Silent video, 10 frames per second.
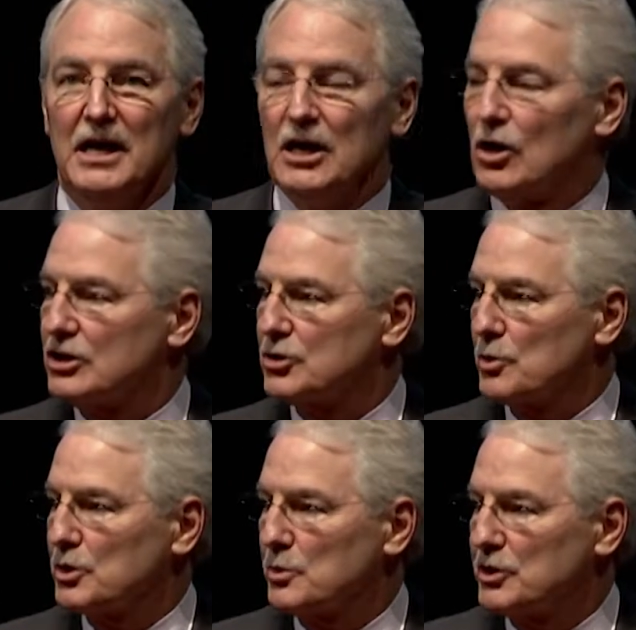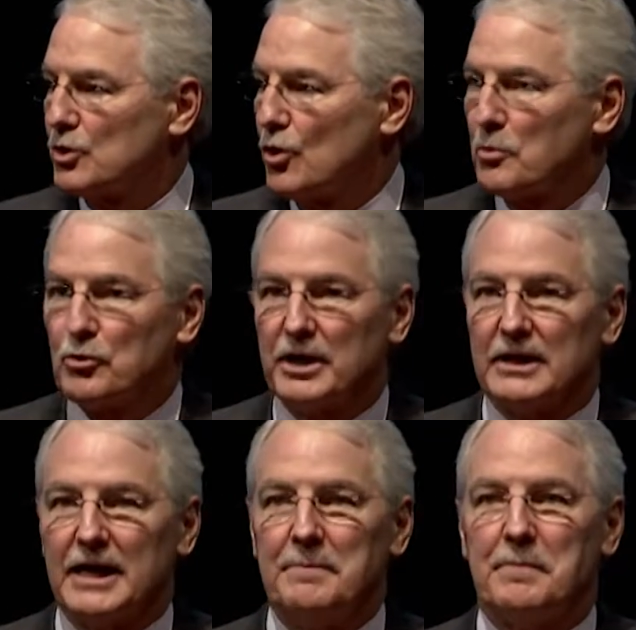Also, we're going to incorporate
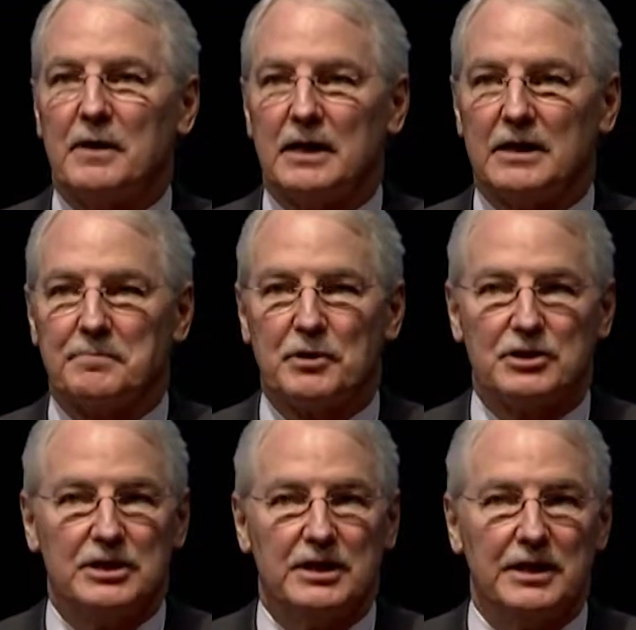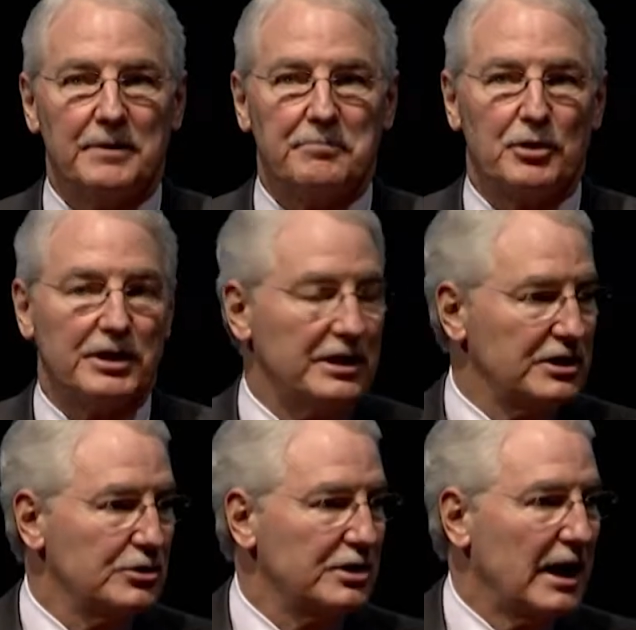lay person input
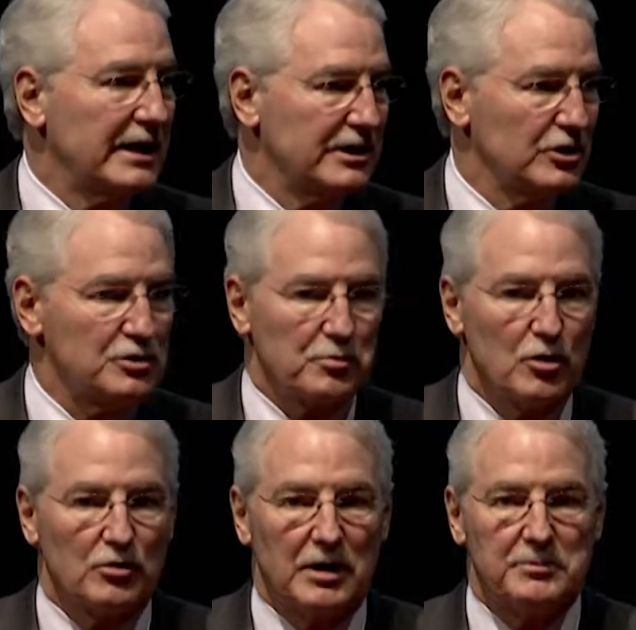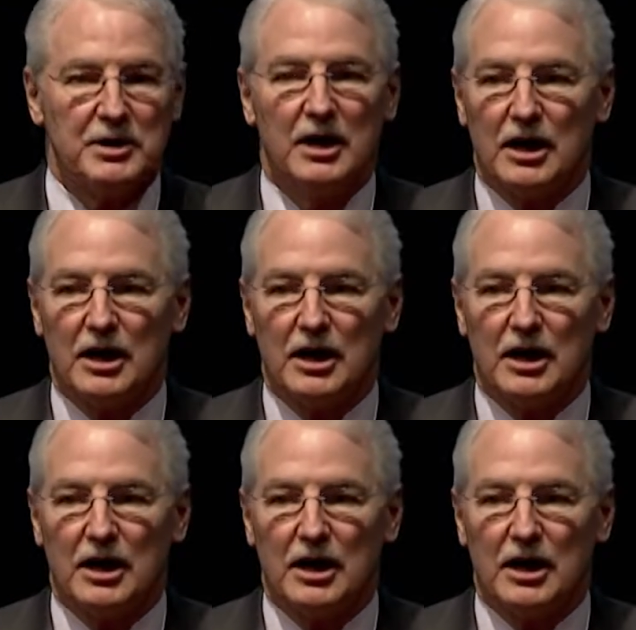into guiding those programs,